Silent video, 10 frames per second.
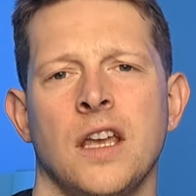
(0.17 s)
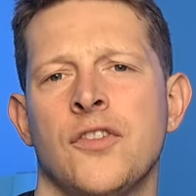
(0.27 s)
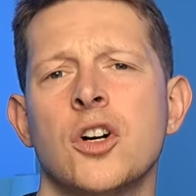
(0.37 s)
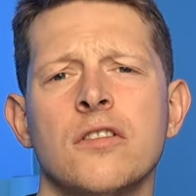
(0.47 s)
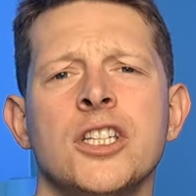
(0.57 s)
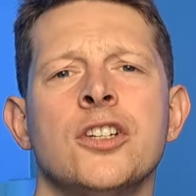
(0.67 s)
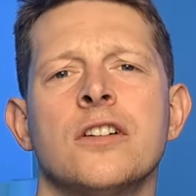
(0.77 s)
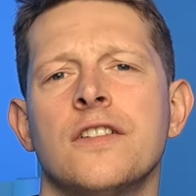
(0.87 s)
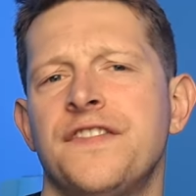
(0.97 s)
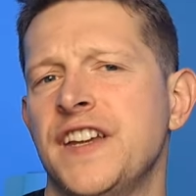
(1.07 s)
If you're in
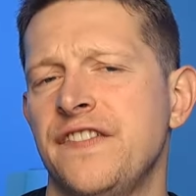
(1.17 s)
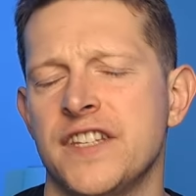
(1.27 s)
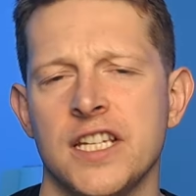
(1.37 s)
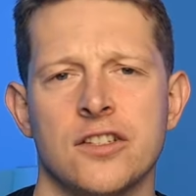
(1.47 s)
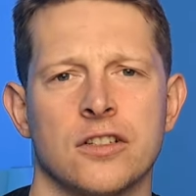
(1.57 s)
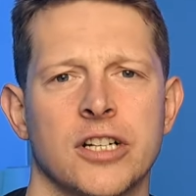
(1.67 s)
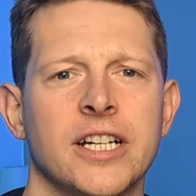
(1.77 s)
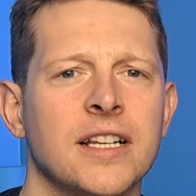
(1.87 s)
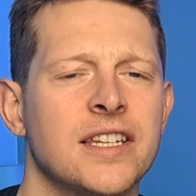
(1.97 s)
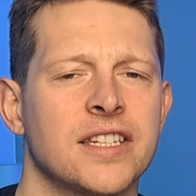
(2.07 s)
your 50s or
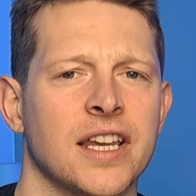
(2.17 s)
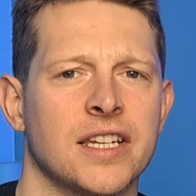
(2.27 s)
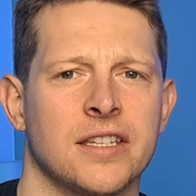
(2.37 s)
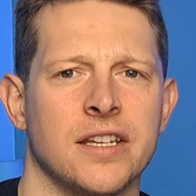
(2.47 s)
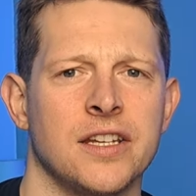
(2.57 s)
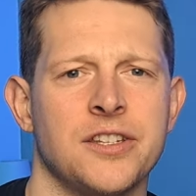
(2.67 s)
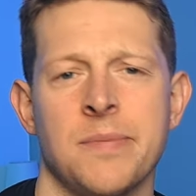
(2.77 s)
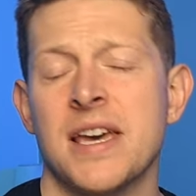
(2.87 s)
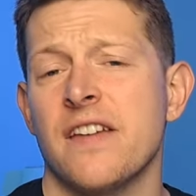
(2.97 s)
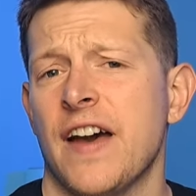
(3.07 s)
early 60s, you
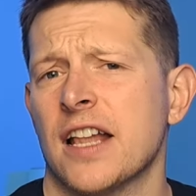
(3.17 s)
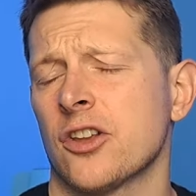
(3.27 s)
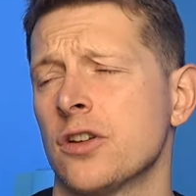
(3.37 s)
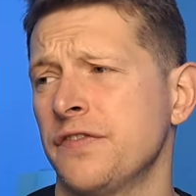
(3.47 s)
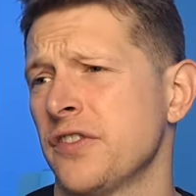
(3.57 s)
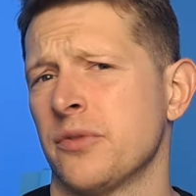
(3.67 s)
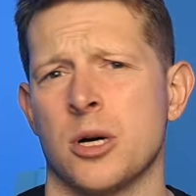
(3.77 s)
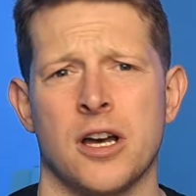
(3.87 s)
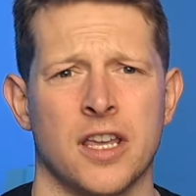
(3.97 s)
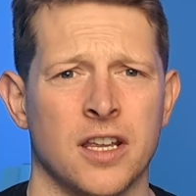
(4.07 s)
may have had enough of
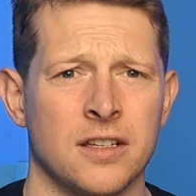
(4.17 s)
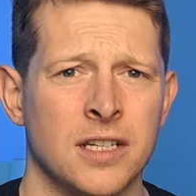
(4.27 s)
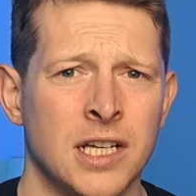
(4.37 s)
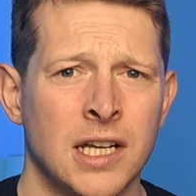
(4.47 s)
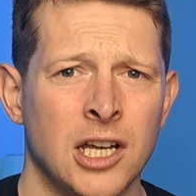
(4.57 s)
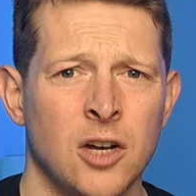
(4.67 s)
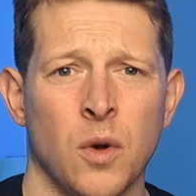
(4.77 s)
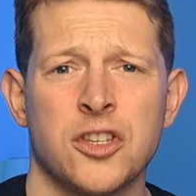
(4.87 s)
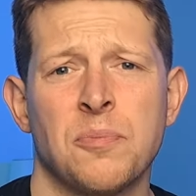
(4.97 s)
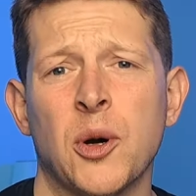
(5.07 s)
working,
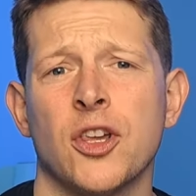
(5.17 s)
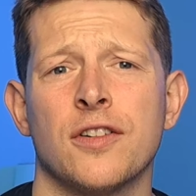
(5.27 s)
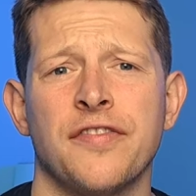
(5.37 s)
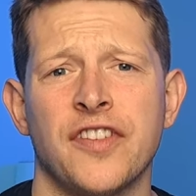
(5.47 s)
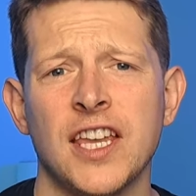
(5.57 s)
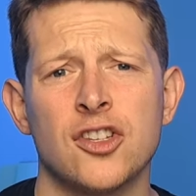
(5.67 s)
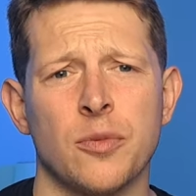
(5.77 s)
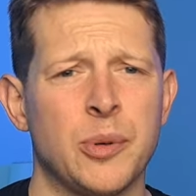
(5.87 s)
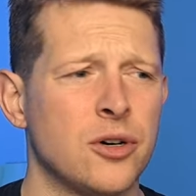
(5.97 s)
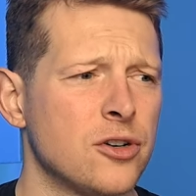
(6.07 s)
want to put your feet
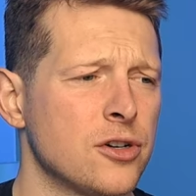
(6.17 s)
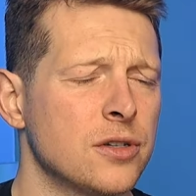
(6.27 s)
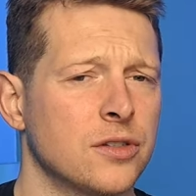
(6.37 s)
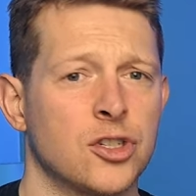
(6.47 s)
up or